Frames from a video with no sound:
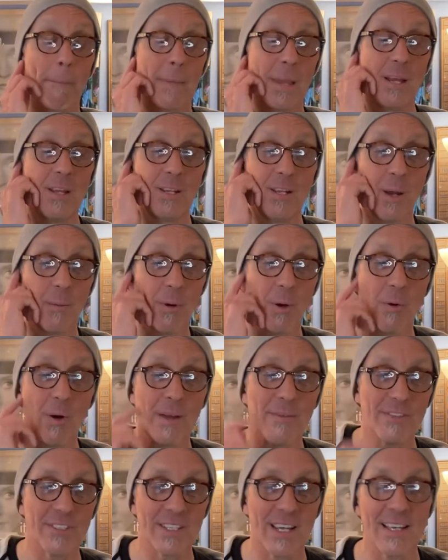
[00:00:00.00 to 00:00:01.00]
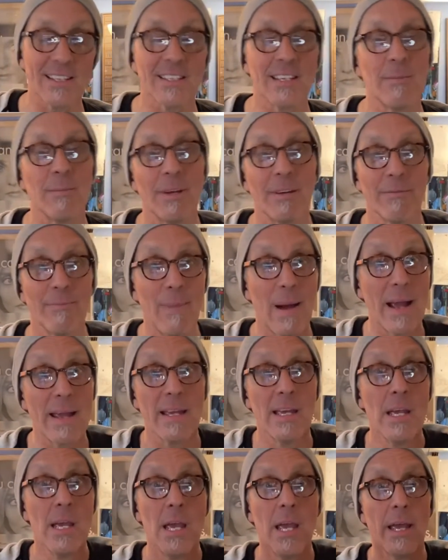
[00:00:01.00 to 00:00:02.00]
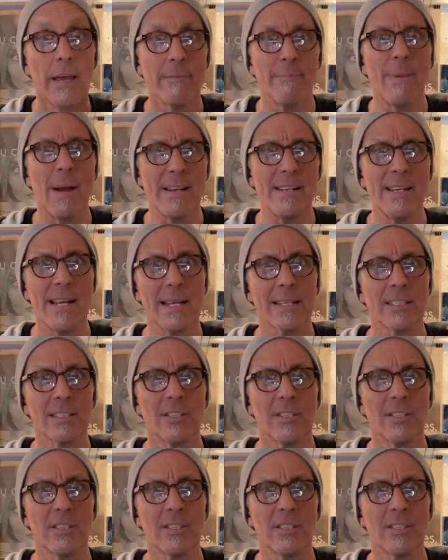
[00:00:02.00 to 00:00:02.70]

my wife is asking me if my next